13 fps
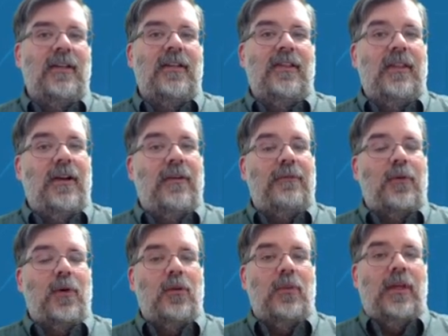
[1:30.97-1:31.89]

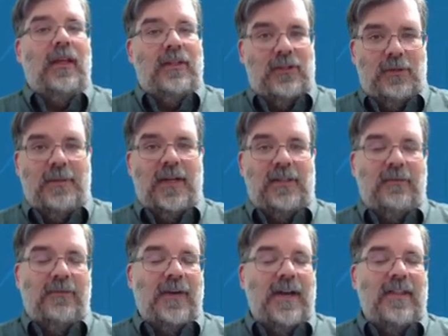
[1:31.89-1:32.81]
Therefore, we can
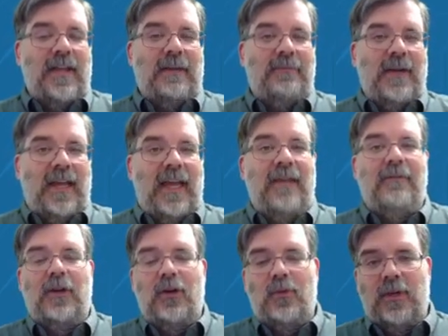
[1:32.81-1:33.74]
specify that
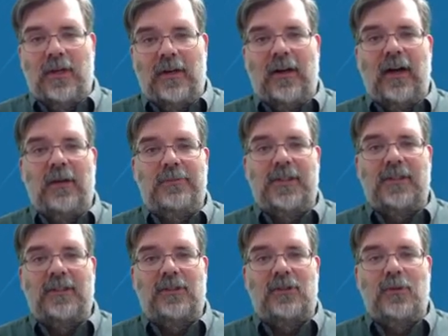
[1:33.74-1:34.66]
behavior when an
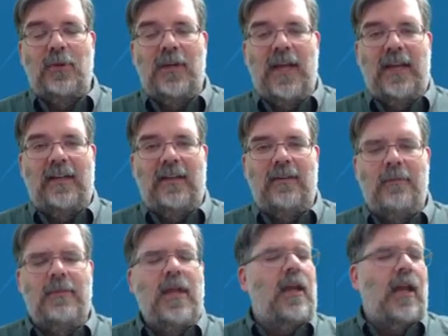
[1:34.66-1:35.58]
object is created
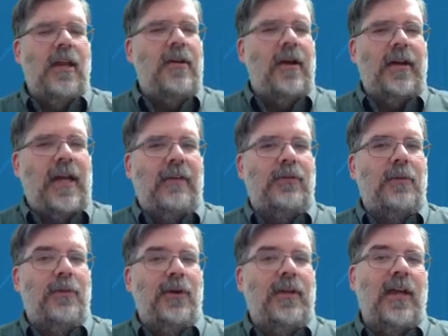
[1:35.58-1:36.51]
and not have to
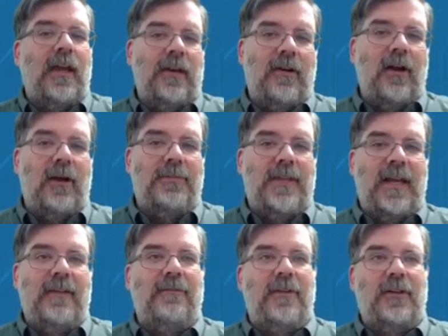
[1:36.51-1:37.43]
put it in our
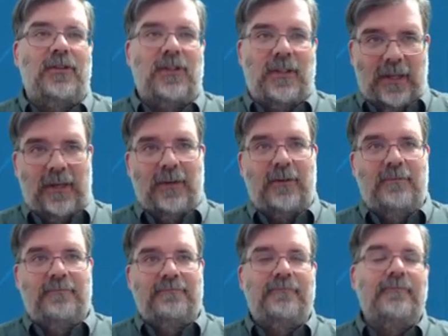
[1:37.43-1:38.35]
update function later.
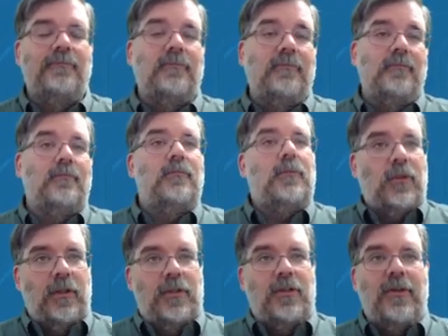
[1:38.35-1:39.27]

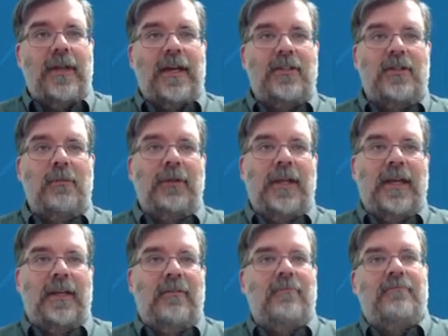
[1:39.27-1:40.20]
And so that's the
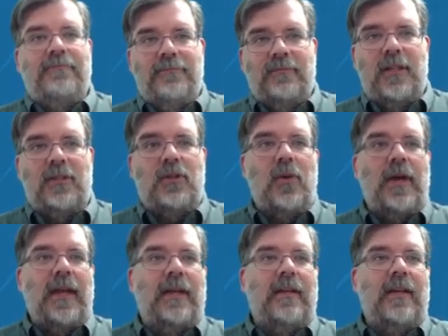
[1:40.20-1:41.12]
plan. Let's go
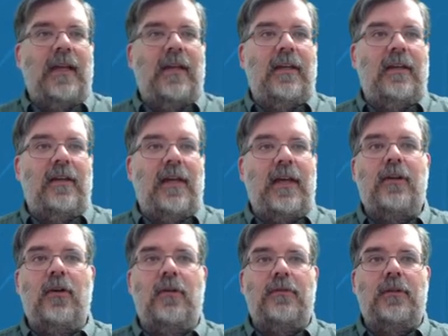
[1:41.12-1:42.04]
ahead and head
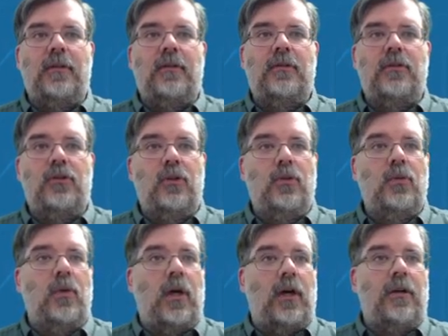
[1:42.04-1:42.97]
over
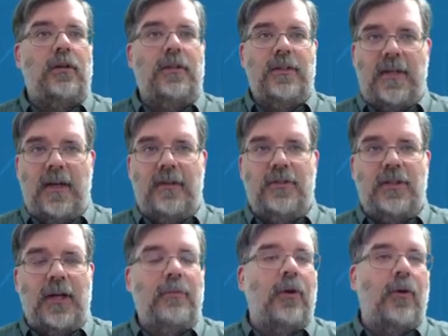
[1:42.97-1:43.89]
to our
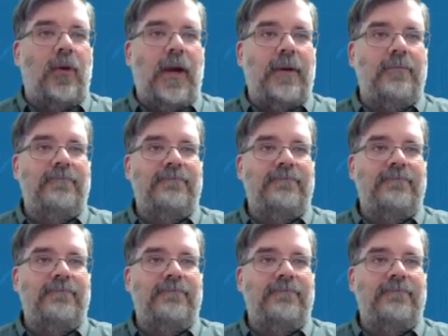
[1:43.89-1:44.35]
IntelliJ program.